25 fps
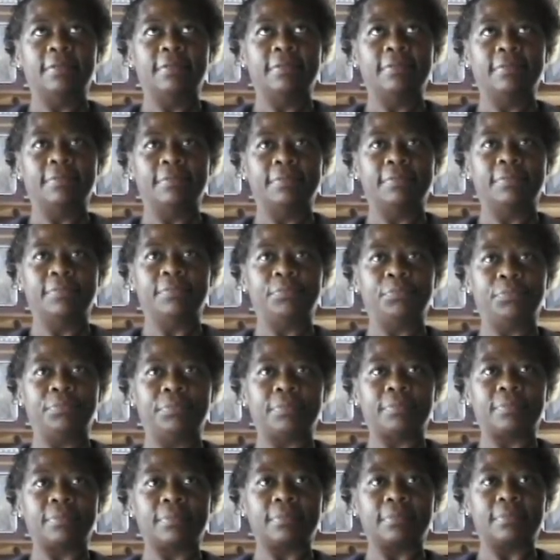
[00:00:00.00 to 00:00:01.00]

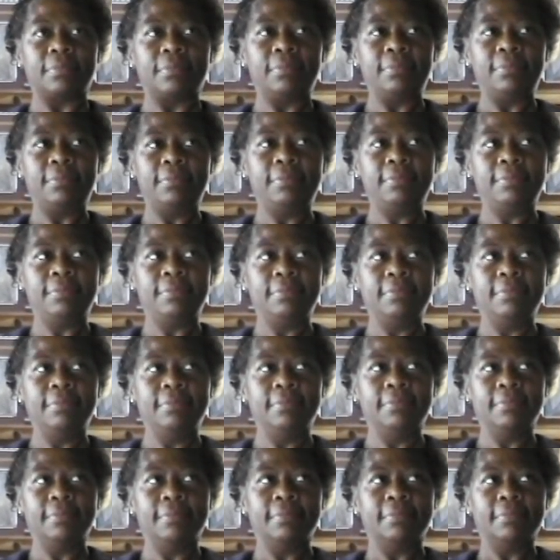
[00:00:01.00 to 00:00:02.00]

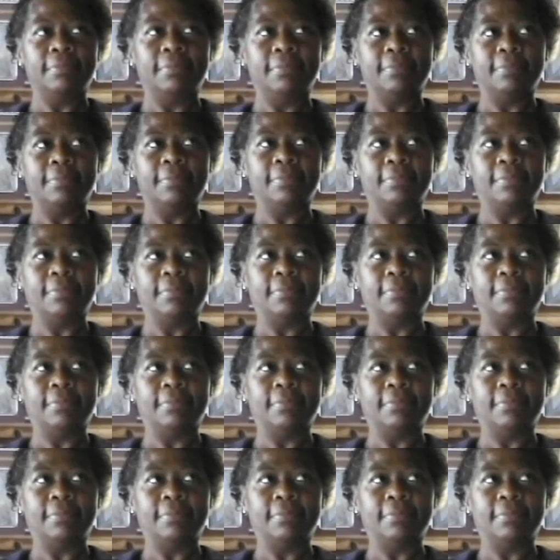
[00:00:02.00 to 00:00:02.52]
[no speech]